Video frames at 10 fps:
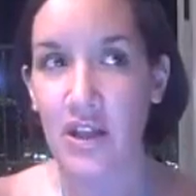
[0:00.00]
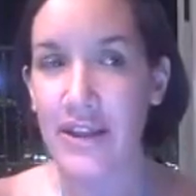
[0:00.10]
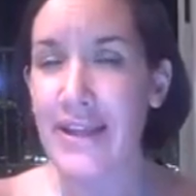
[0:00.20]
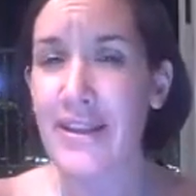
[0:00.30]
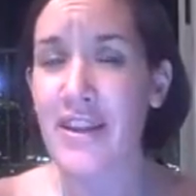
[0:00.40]

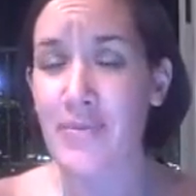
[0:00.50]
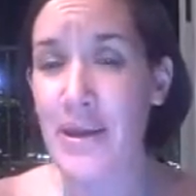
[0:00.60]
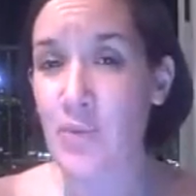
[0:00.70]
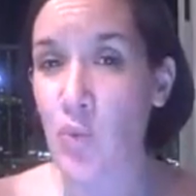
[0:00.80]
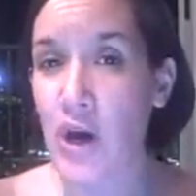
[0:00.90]
lately they've
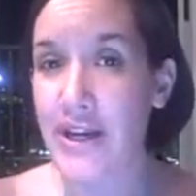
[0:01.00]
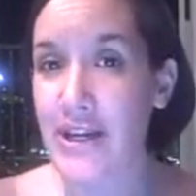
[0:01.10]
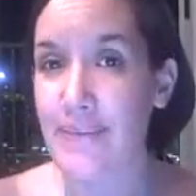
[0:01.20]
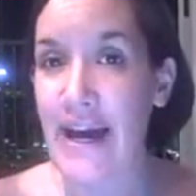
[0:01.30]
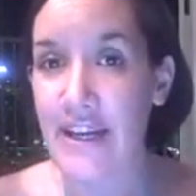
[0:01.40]
been
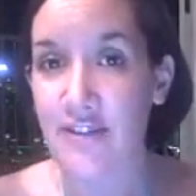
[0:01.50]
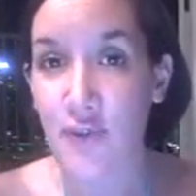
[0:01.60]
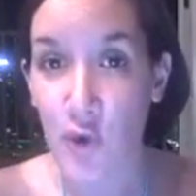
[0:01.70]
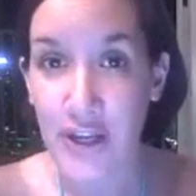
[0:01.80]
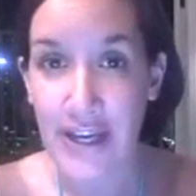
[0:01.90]
wanting it back in
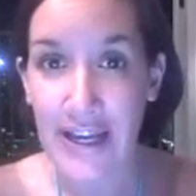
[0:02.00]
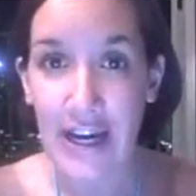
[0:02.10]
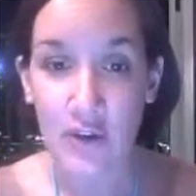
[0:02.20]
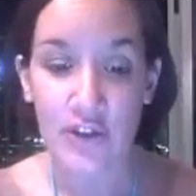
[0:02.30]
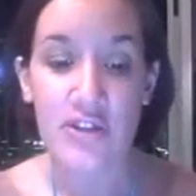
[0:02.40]
48
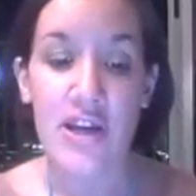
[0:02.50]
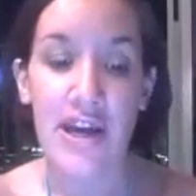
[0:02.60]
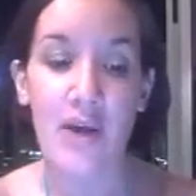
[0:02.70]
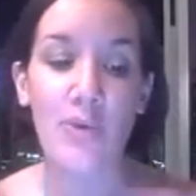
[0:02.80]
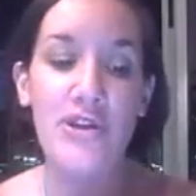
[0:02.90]
hours,
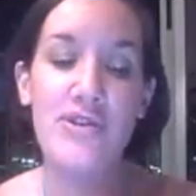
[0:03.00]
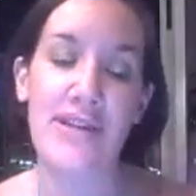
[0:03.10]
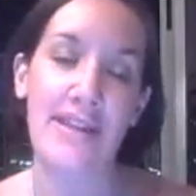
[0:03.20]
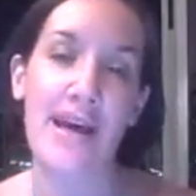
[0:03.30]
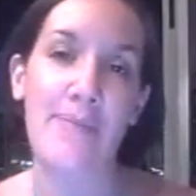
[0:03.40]
and when you
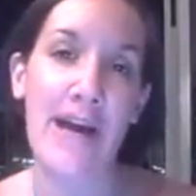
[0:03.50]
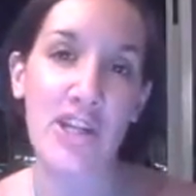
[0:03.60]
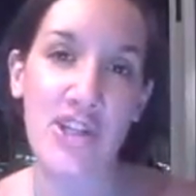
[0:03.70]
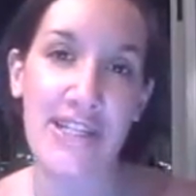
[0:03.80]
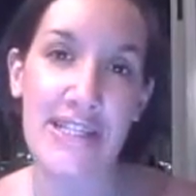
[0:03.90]
send that
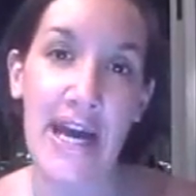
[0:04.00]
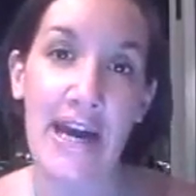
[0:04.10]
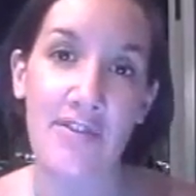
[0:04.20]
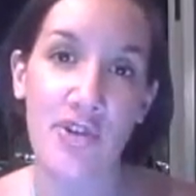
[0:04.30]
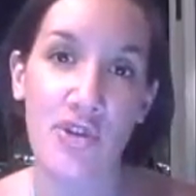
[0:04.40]
back, you need to
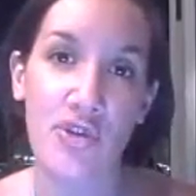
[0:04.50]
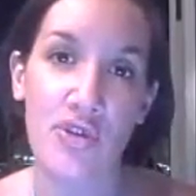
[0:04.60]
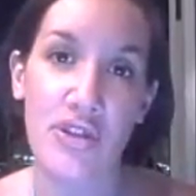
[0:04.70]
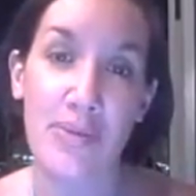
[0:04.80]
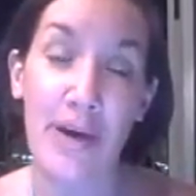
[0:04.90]
have
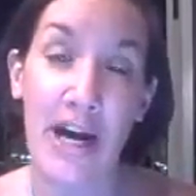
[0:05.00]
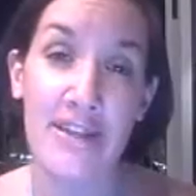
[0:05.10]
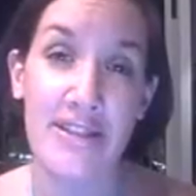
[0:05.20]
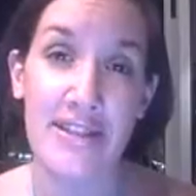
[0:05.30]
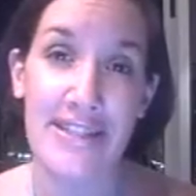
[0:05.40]
your
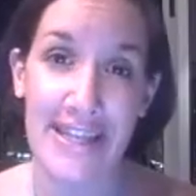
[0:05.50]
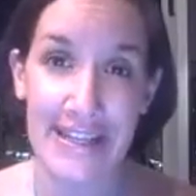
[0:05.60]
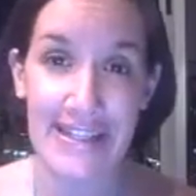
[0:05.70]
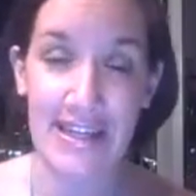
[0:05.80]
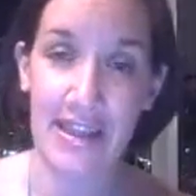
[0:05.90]
deposit
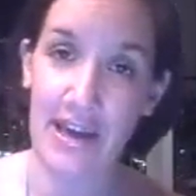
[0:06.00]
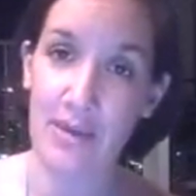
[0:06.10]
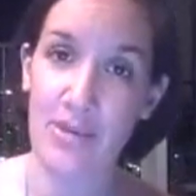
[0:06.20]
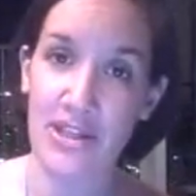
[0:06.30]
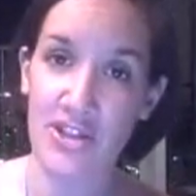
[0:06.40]
sent to
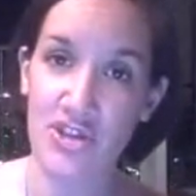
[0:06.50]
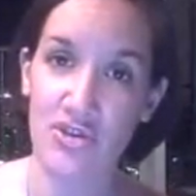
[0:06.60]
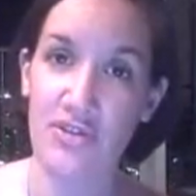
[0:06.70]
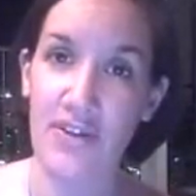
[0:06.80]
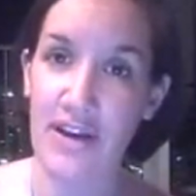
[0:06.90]
them in
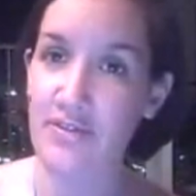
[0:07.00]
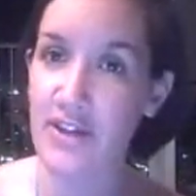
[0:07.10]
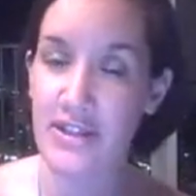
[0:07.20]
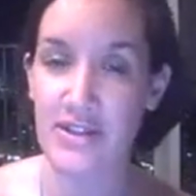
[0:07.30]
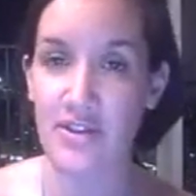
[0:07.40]
certified
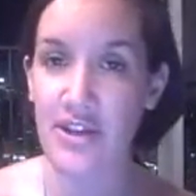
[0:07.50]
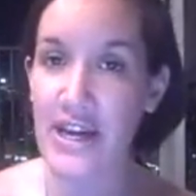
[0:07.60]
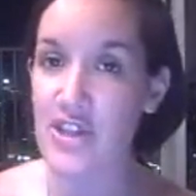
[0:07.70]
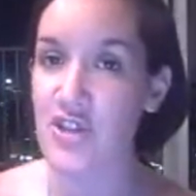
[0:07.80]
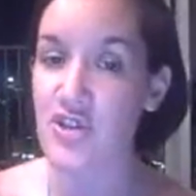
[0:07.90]
funds, either
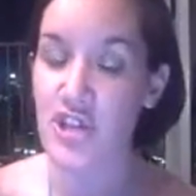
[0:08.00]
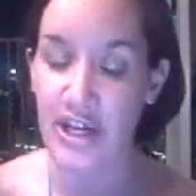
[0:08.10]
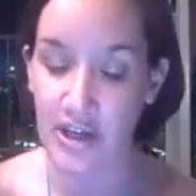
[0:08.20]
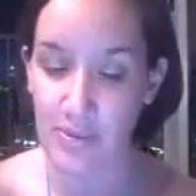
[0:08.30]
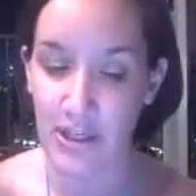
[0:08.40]
cashier's
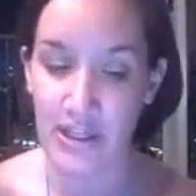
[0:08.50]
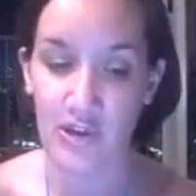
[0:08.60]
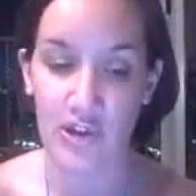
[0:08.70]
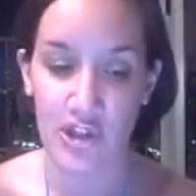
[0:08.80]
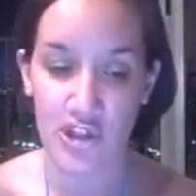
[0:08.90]
check or
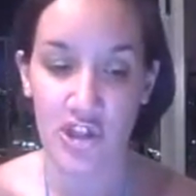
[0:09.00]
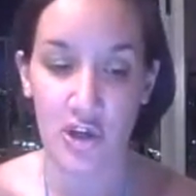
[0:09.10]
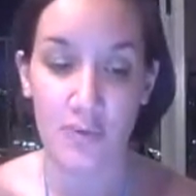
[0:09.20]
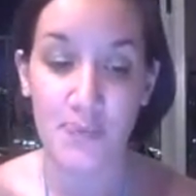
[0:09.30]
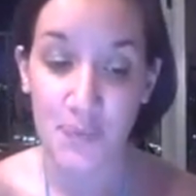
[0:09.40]
money order.
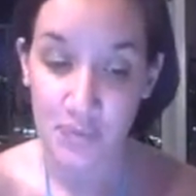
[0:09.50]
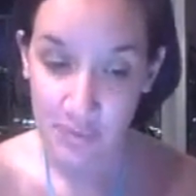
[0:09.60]
So